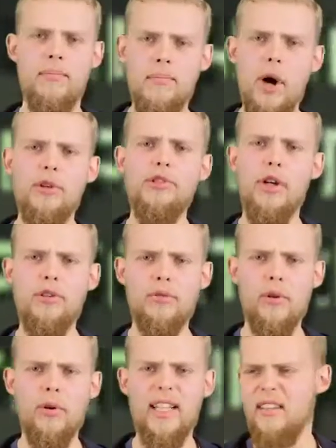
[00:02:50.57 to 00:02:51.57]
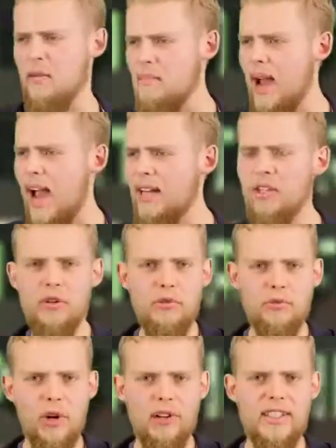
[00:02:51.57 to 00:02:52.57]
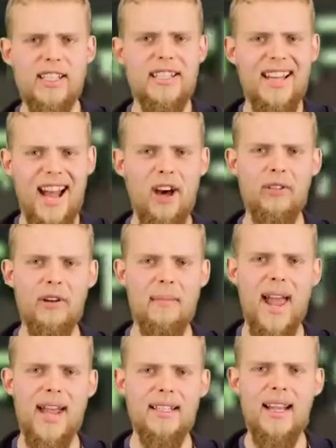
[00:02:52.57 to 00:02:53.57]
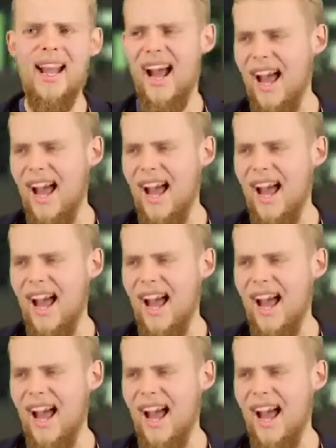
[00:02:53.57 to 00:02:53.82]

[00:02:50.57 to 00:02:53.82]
Mojo Rawley, the man who runs into other men,